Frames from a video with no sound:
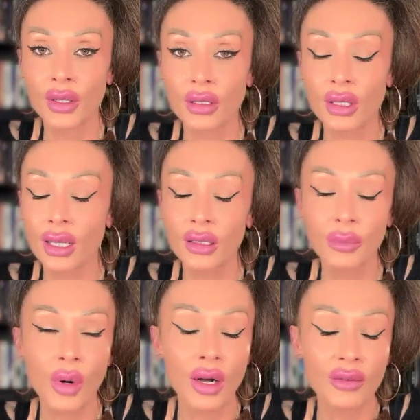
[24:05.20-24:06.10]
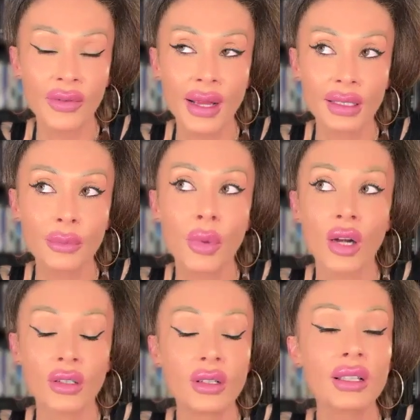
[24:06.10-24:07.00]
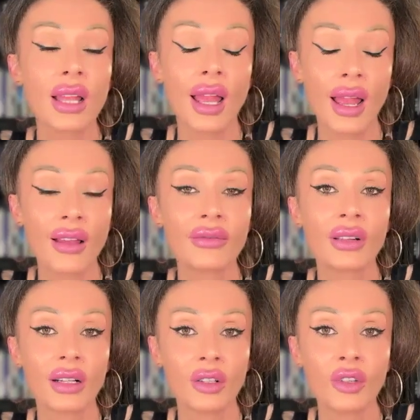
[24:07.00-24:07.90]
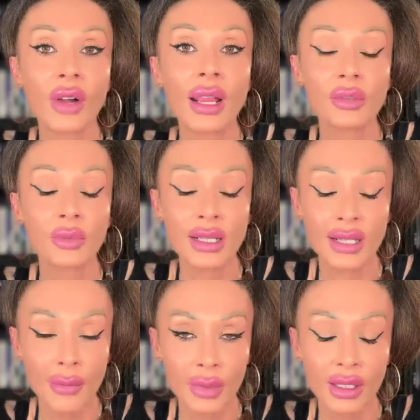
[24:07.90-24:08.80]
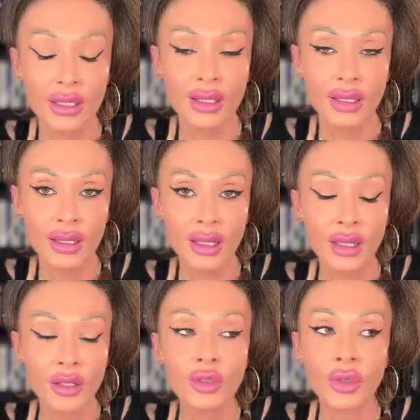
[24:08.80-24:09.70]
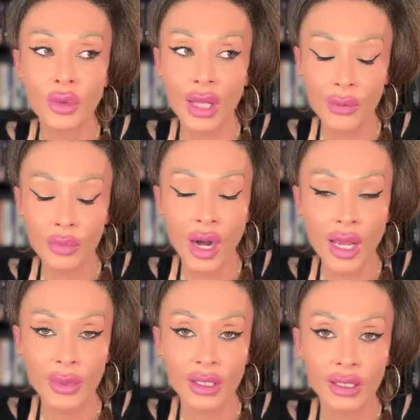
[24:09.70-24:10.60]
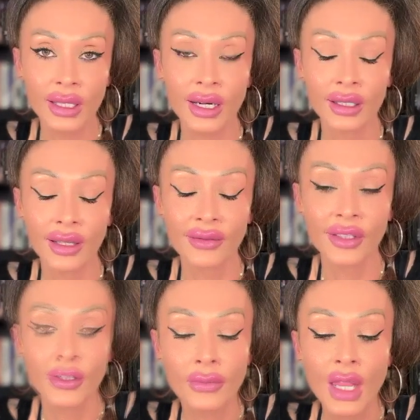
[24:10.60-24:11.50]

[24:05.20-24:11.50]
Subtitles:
They end up finding partners that have great resemblance to that primary caregiver.